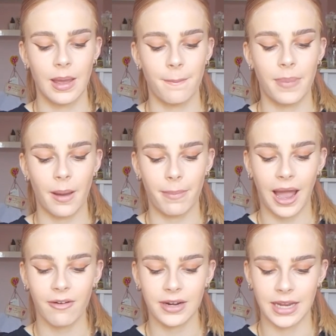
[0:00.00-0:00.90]
but
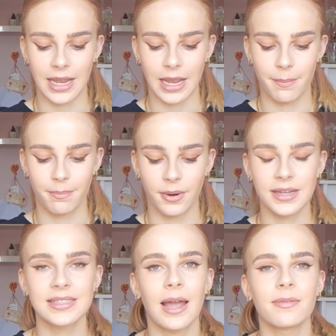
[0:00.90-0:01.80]
apparently it
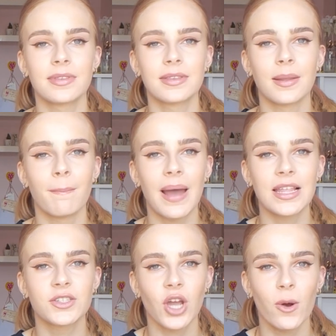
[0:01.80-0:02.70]
brings out the
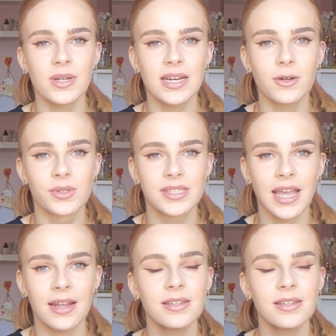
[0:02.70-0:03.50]
melatonin in your skin,